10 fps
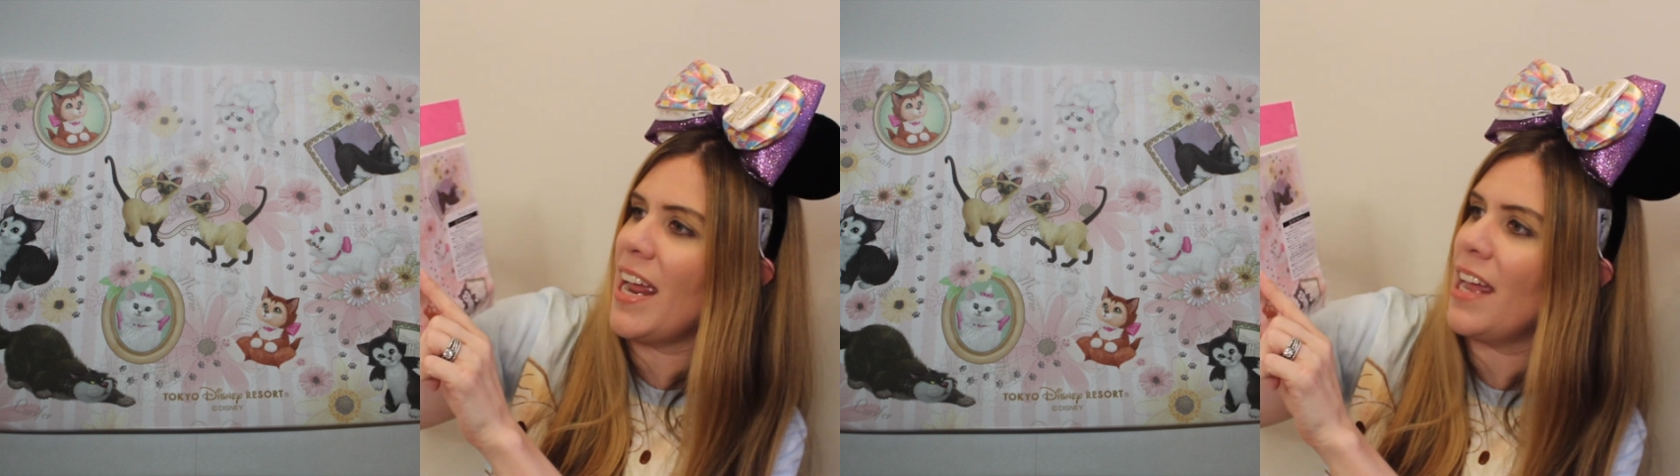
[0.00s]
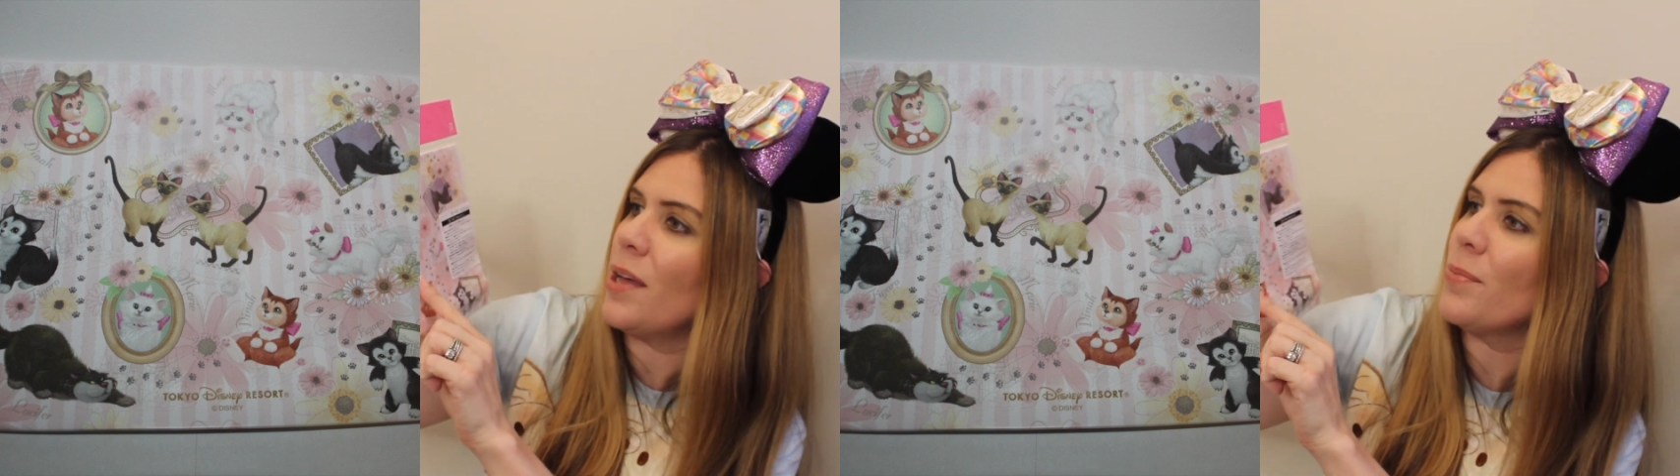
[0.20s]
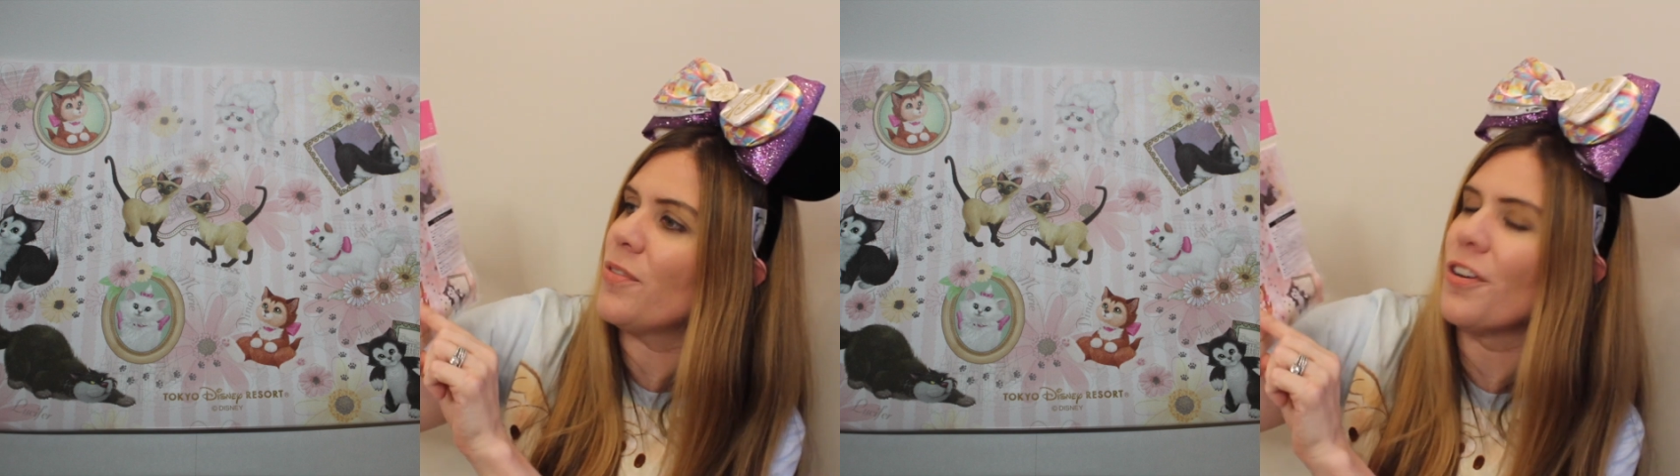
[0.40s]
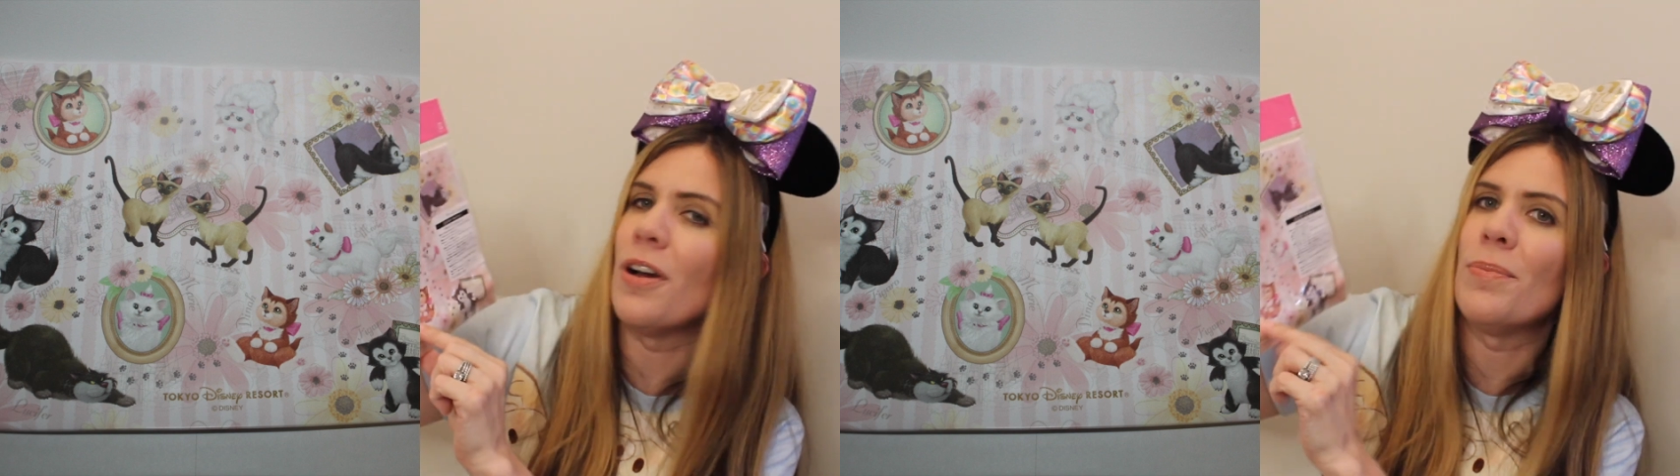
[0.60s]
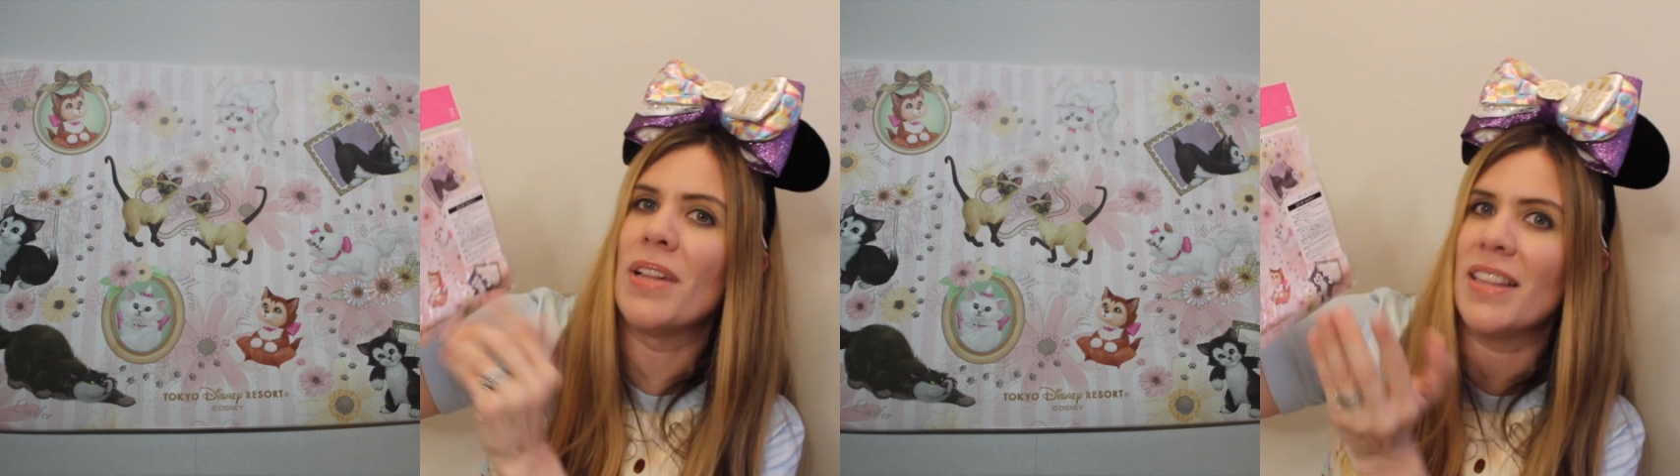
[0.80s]
Am
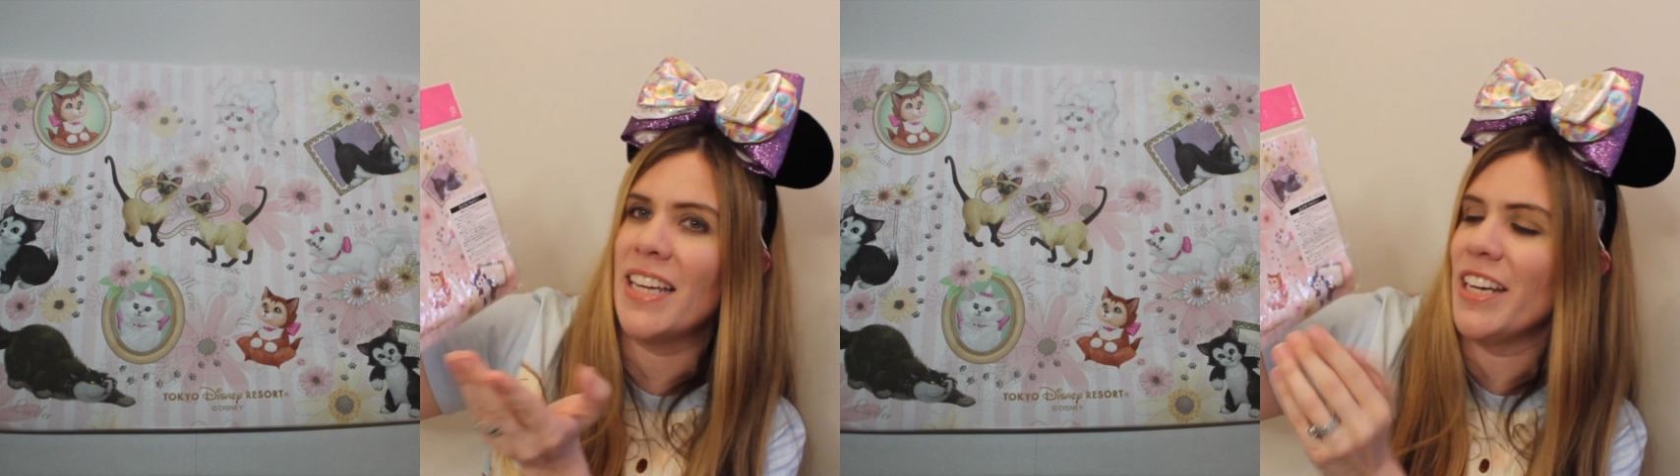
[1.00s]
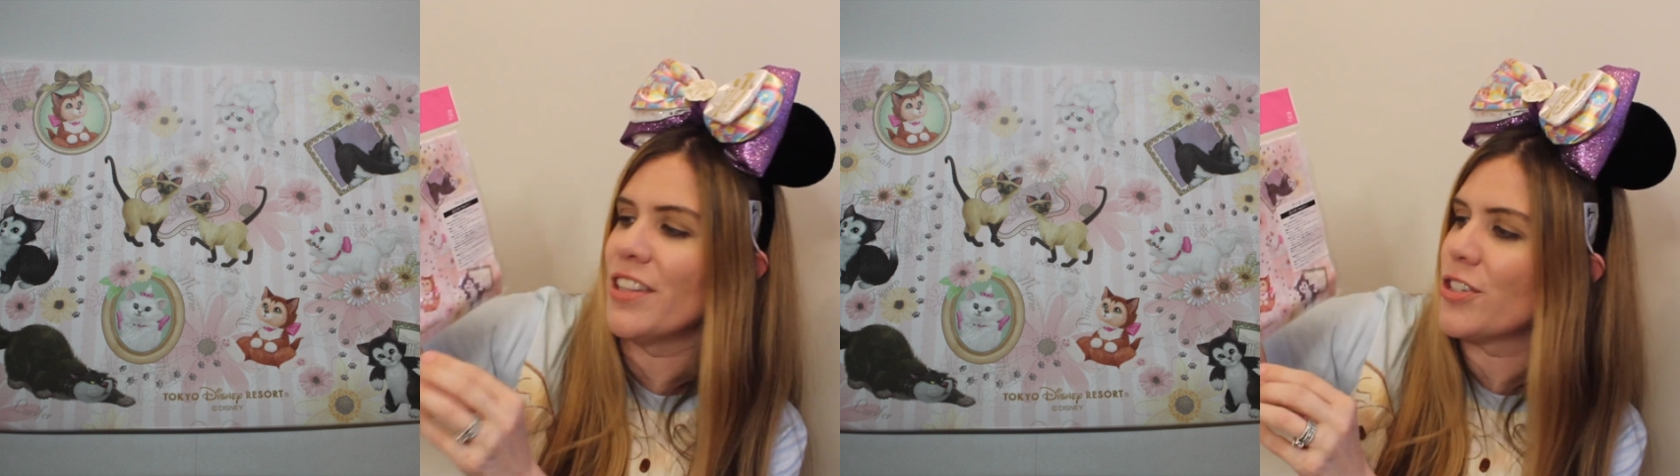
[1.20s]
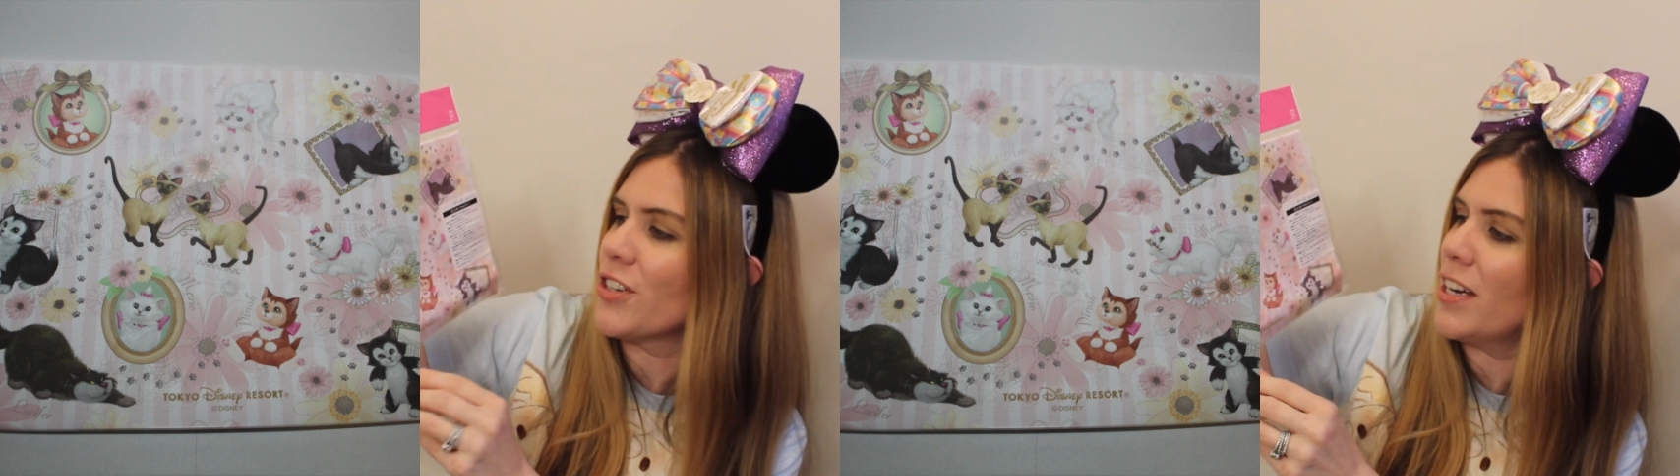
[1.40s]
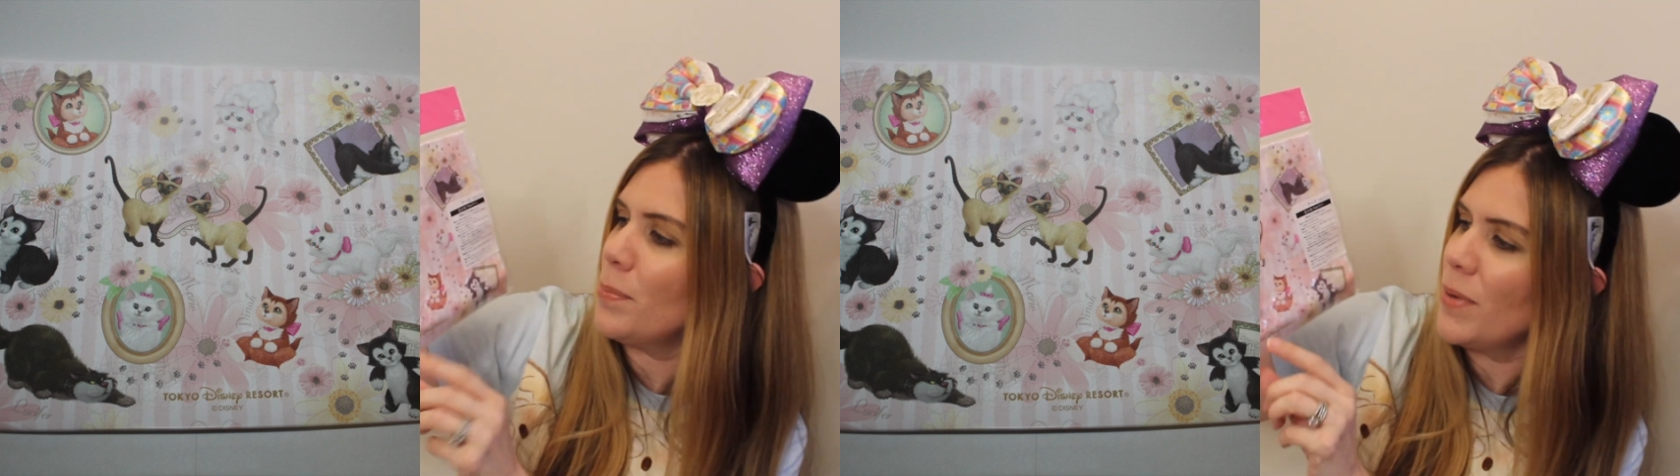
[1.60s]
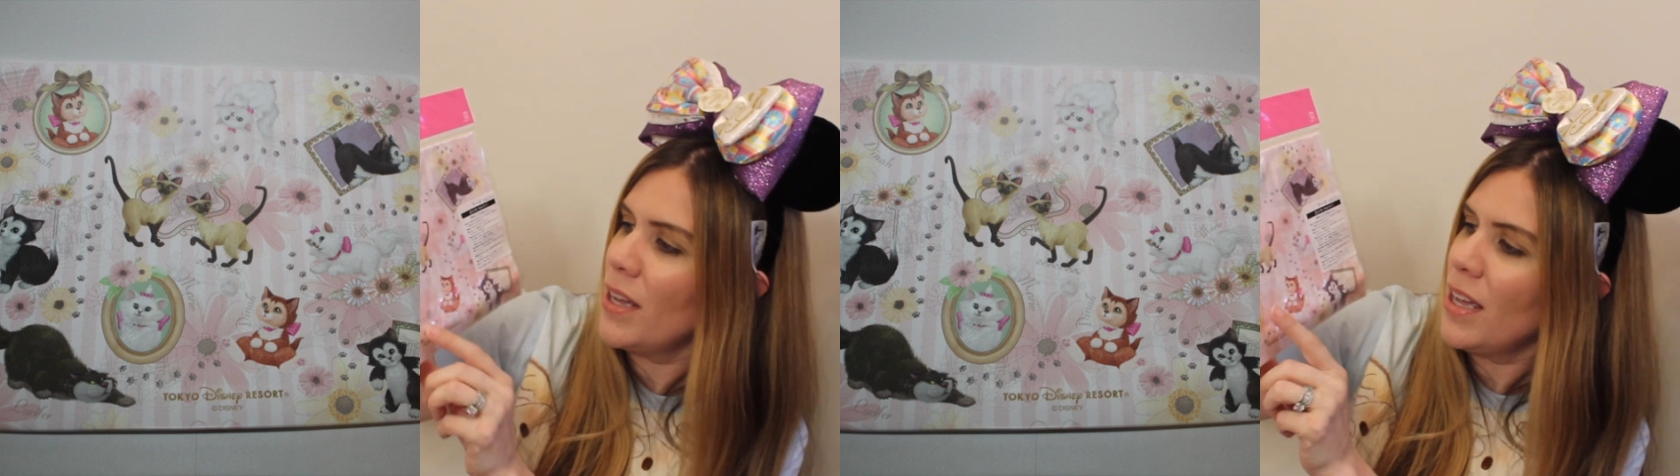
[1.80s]
from Lady and the Tramp.